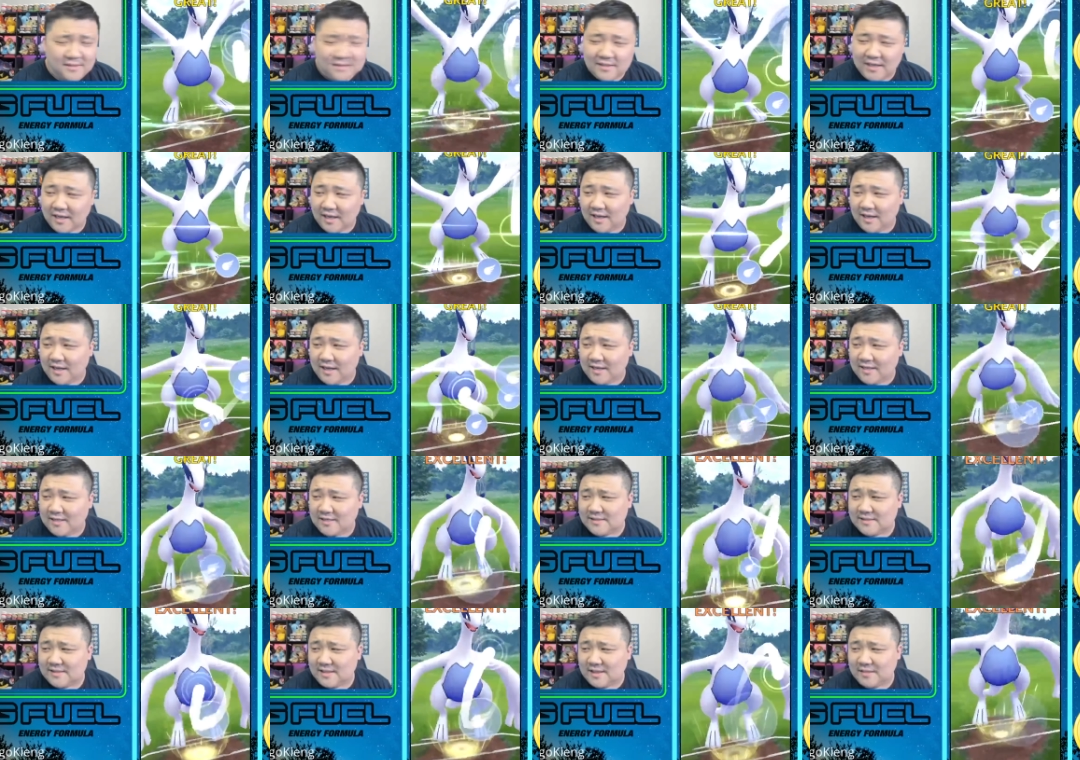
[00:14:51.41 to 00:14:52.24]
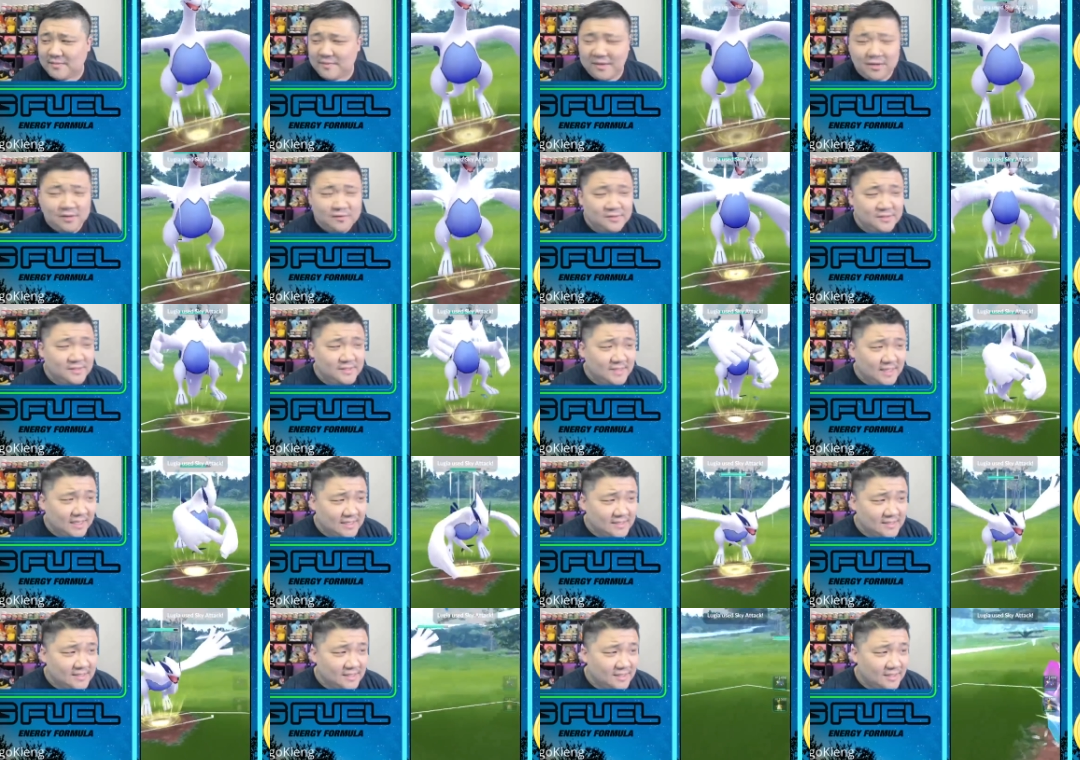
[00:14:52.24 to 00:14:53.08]
Uh, I guess Celebi knows
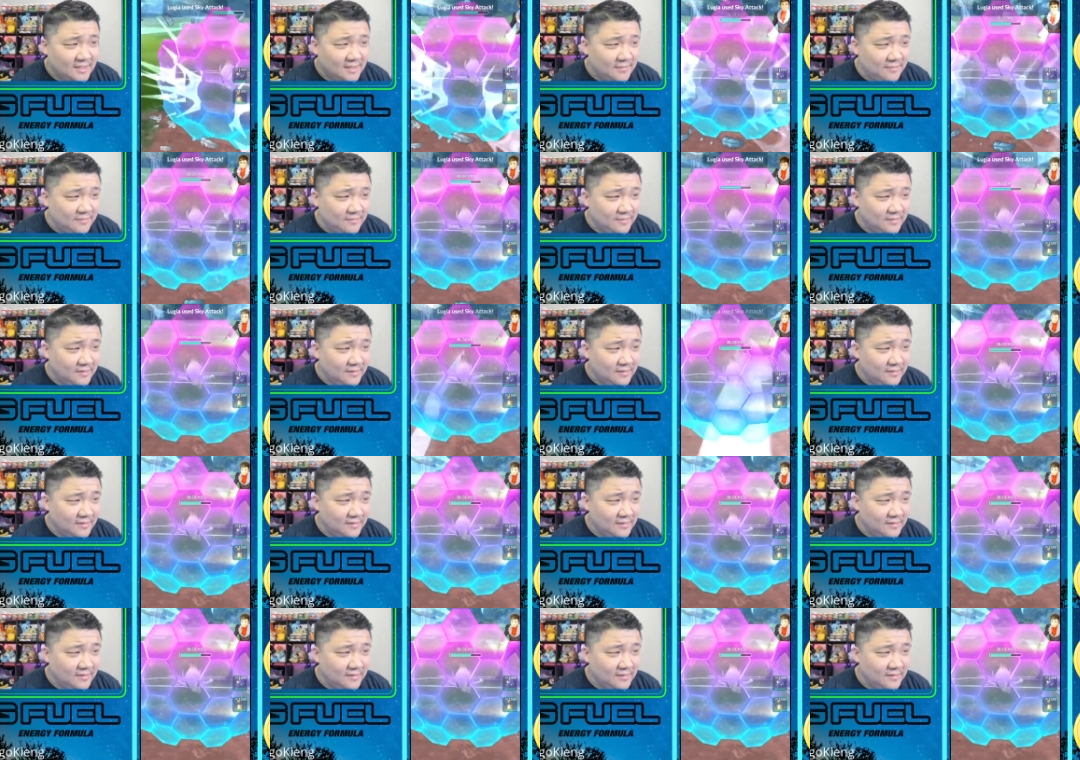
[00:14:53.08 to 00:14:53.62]
Dazzling Gleam